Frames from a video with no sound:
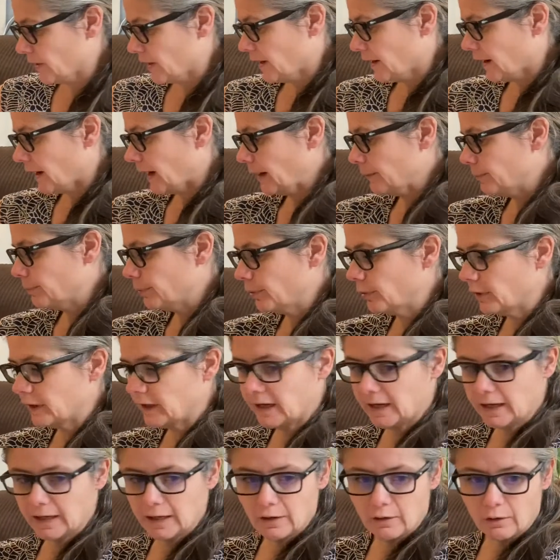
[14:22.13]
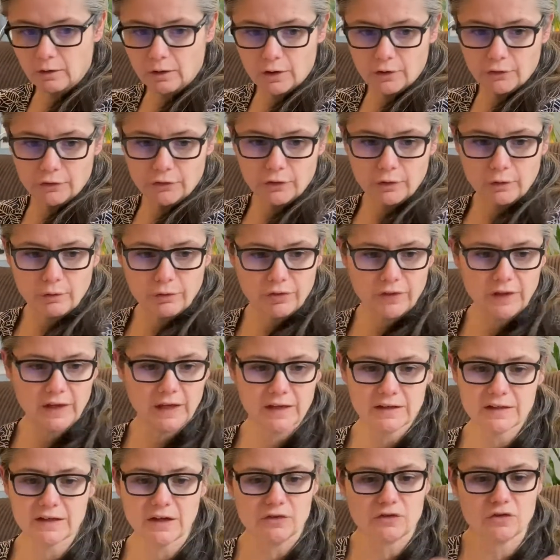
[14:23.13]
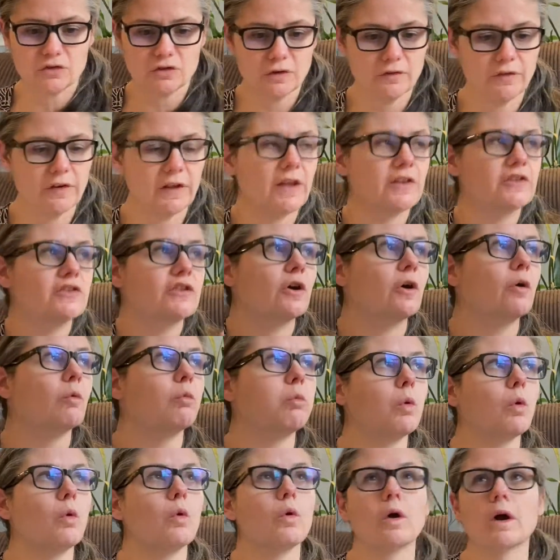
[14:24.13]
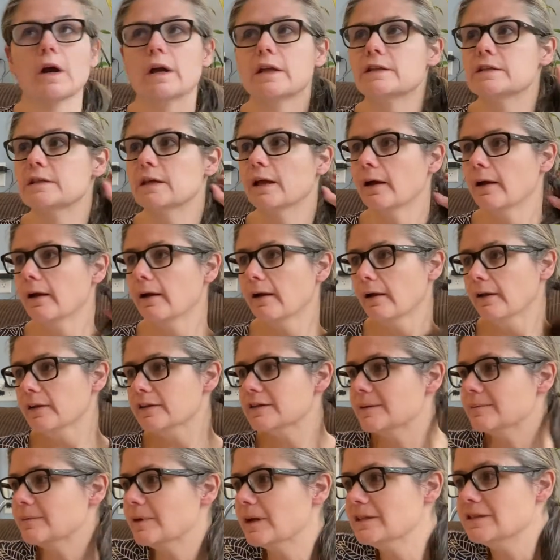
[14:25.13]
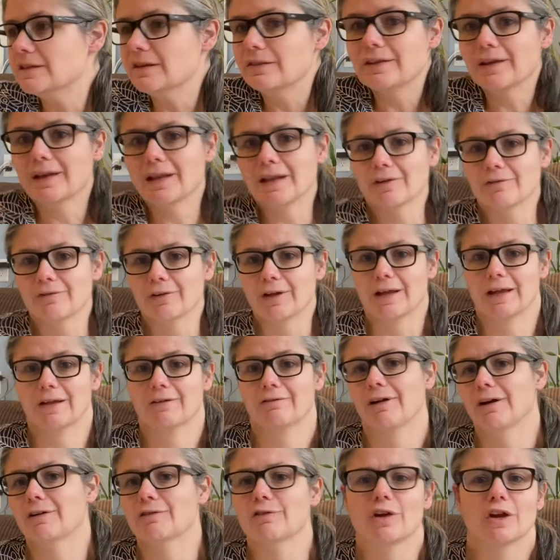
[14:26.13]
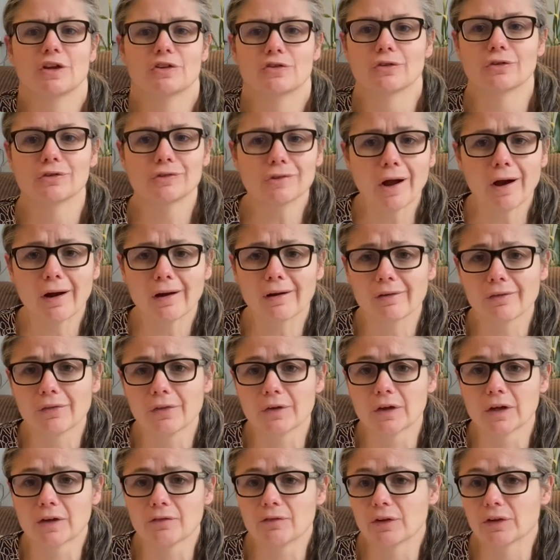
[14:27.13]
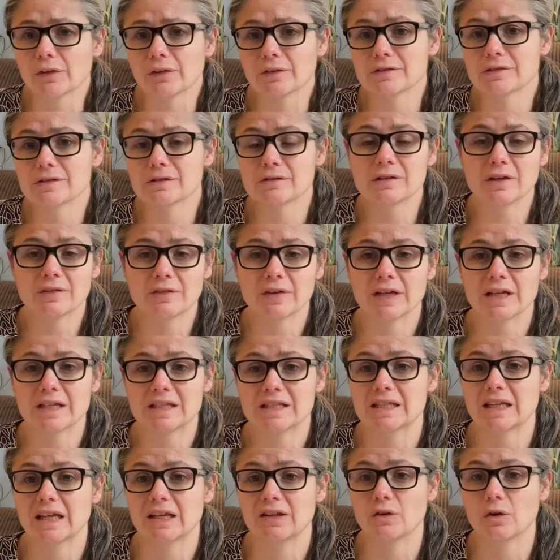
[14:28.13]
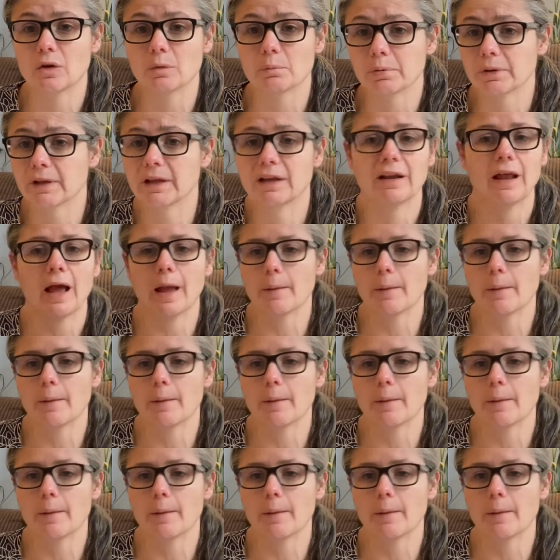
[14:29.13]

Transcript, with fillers: I put in also things, yeah, certificates, awards. Sometimes at the end of like recreational soccer, they'll give you a little certificate saying you completed it.